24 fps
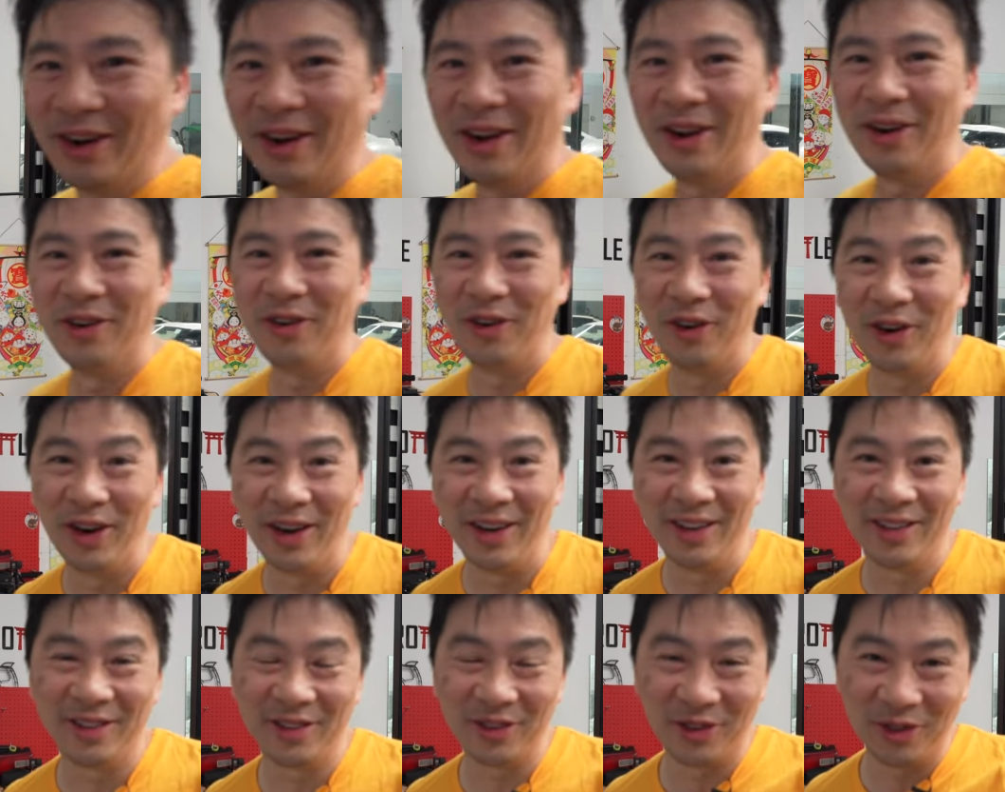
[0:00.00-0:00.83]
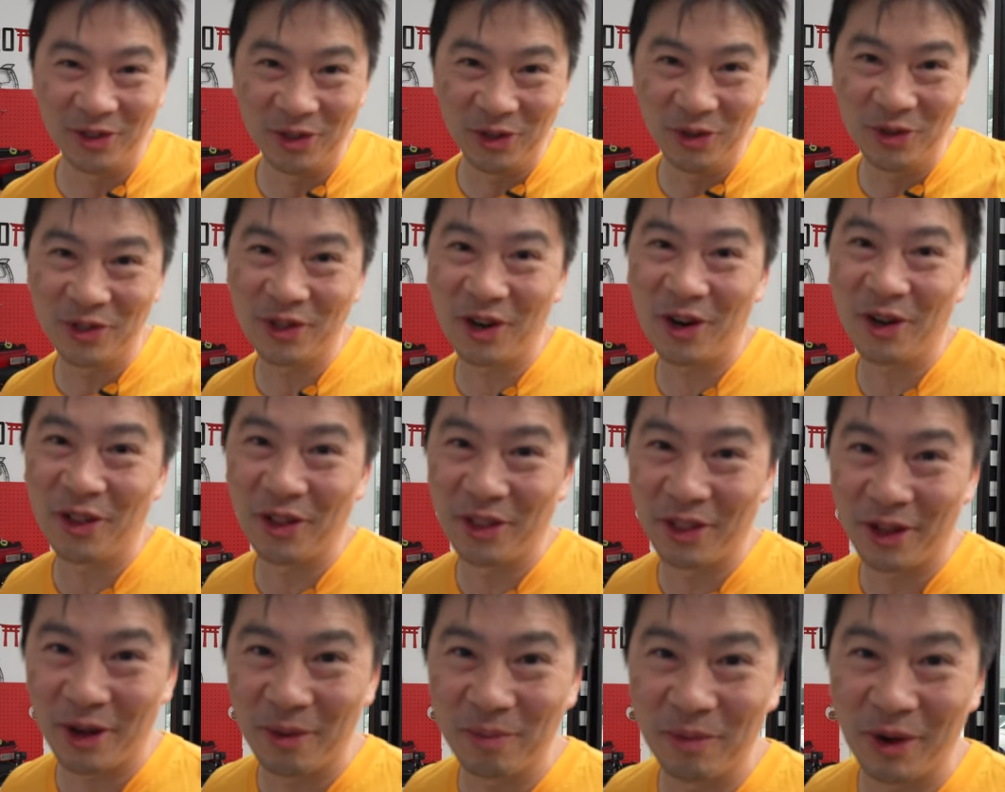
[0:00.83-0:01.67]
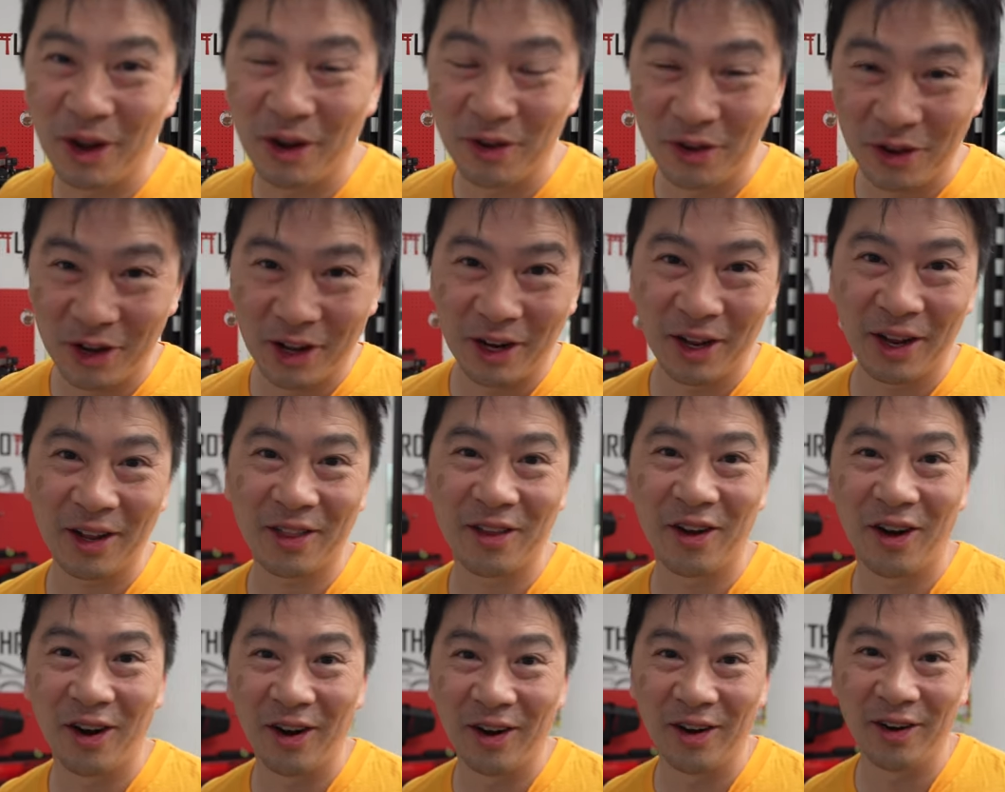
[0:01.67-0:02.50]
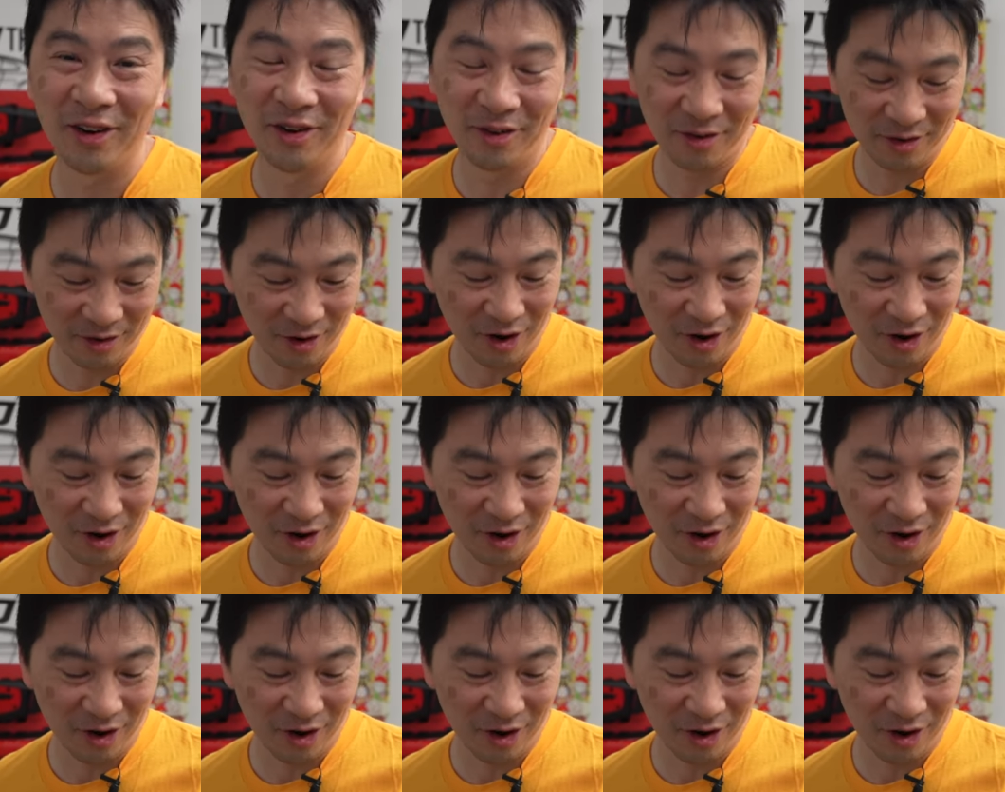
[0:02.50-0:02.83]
right, so you saw the thumbnail, you clicked on it.